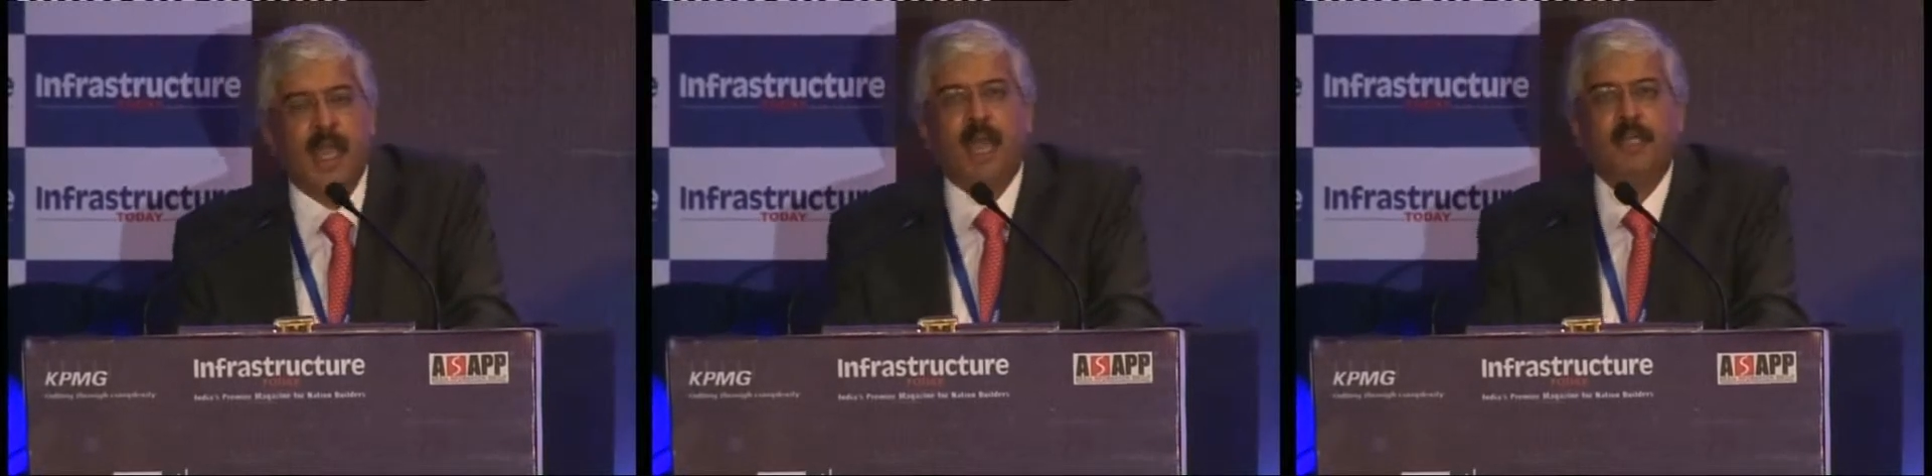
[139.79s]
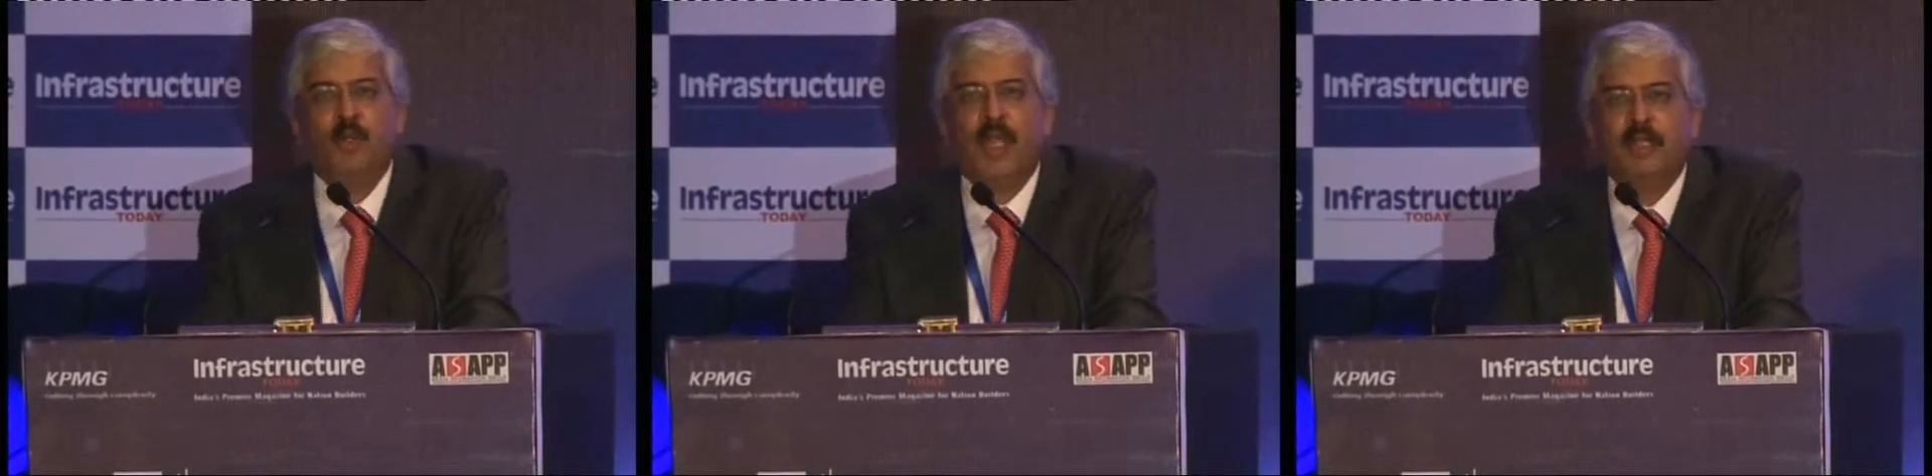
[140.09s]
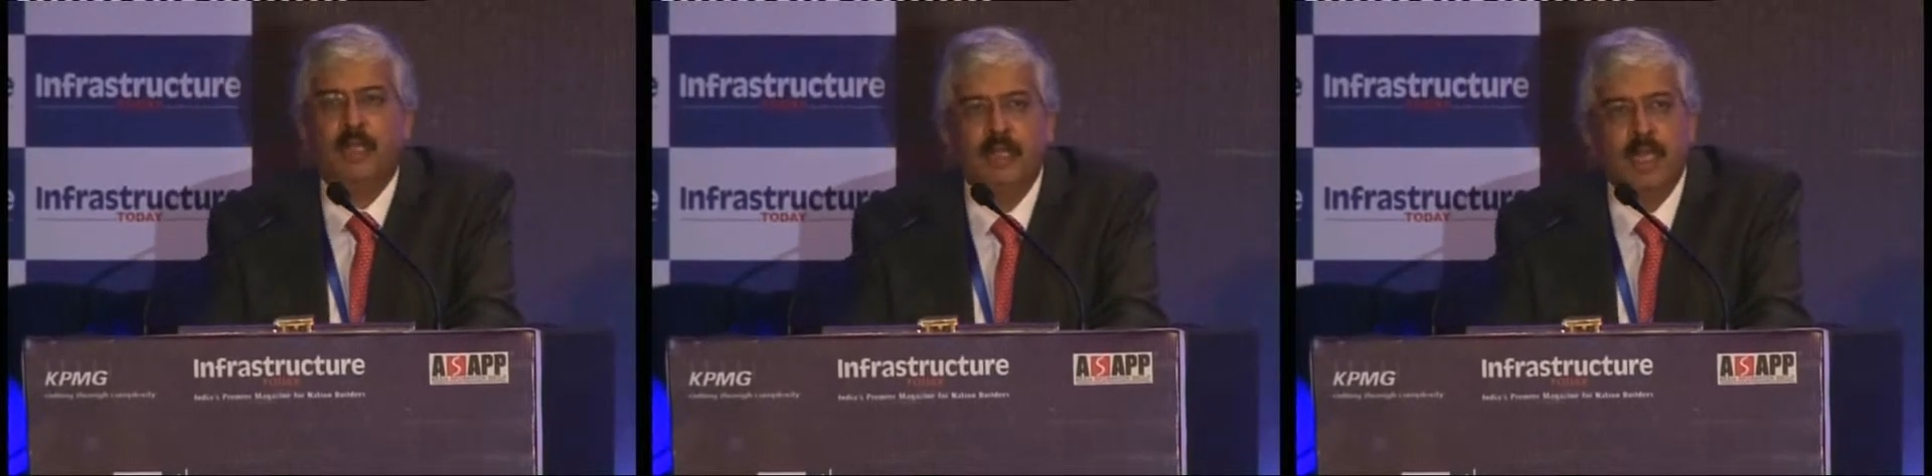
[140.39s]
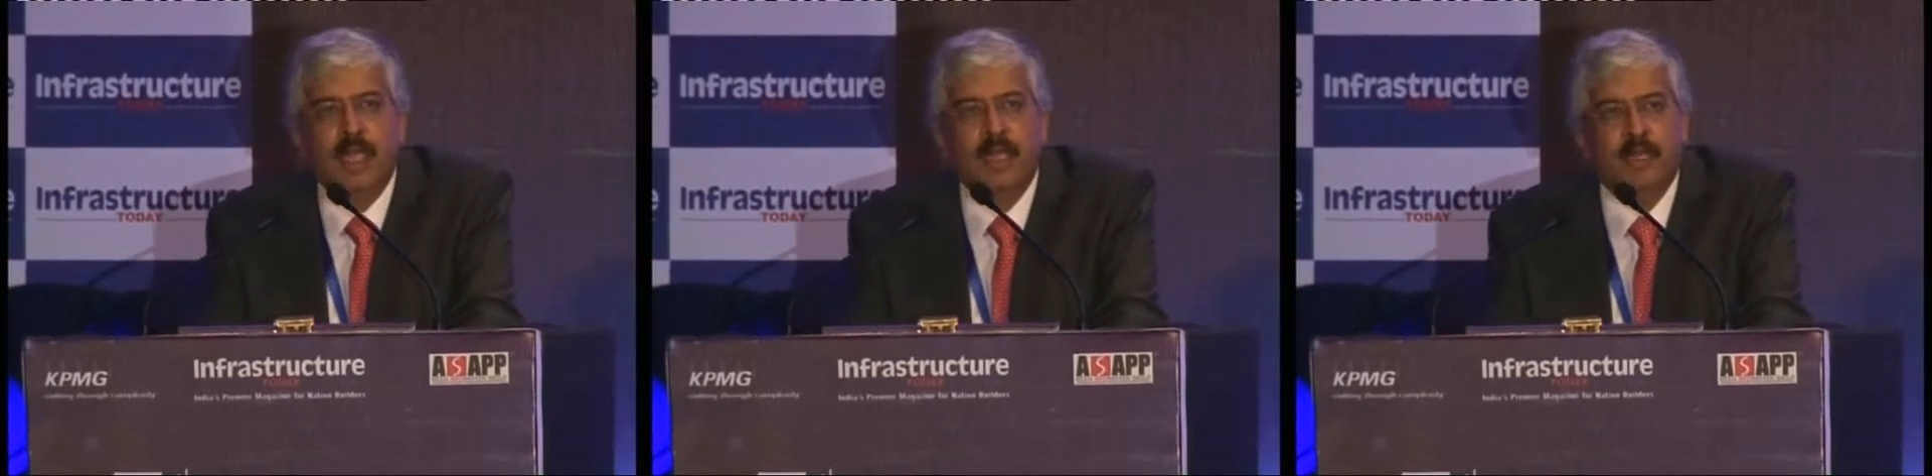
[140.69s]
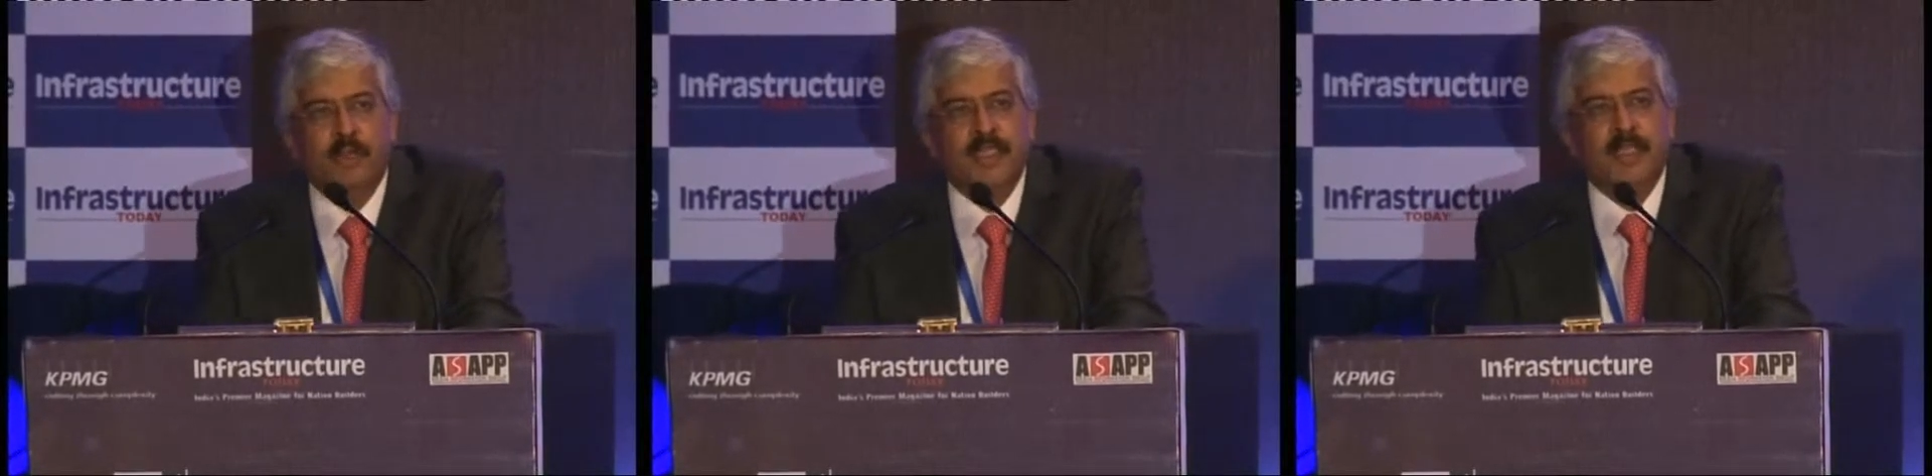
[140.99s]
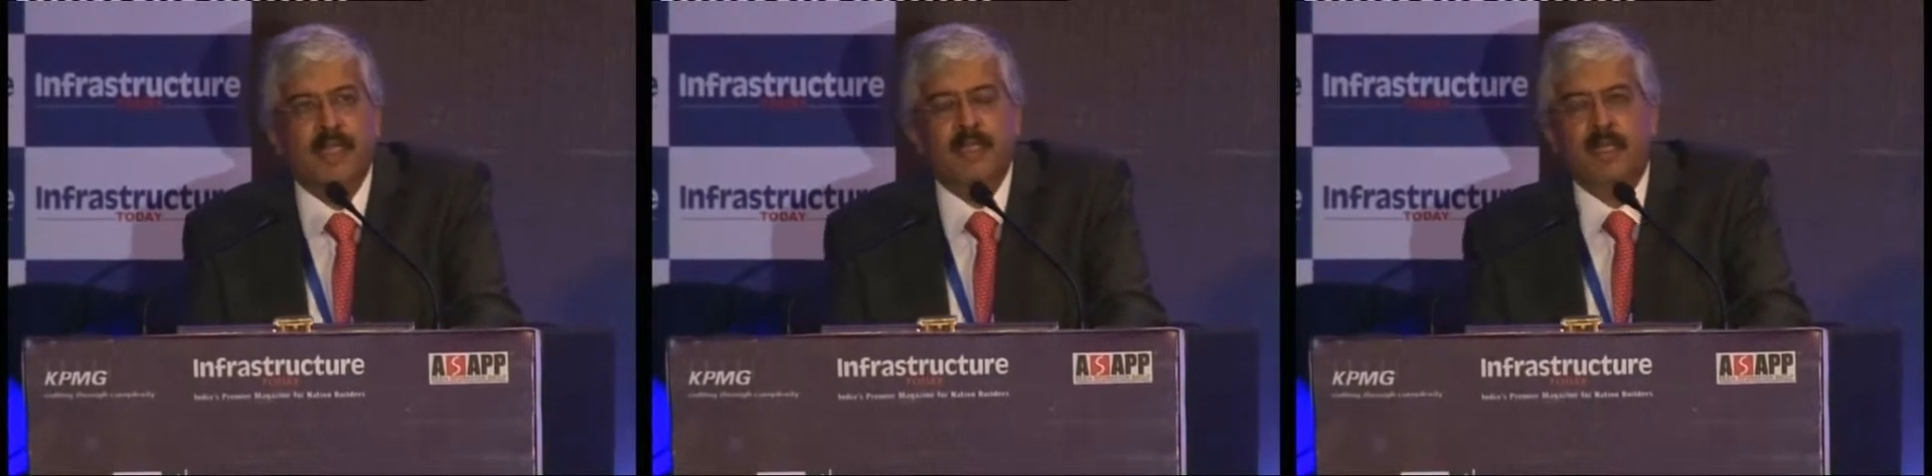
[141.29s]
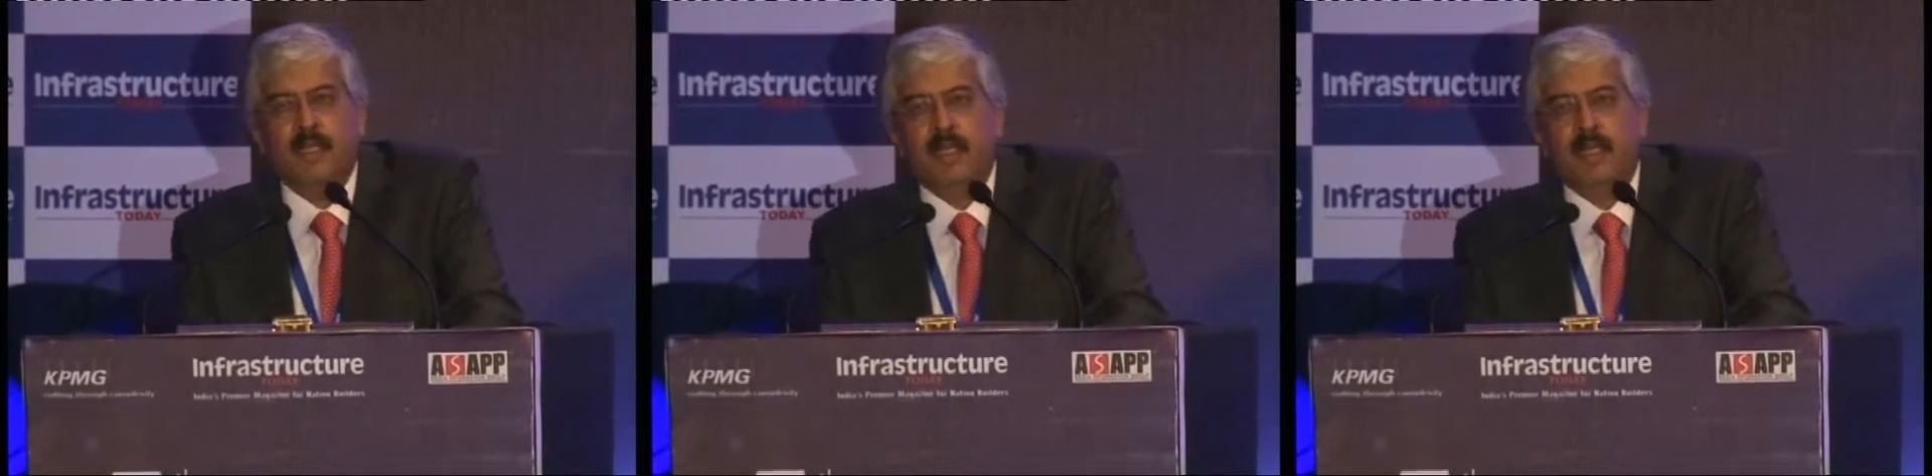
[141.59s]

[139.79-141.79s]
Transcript: act together in addressing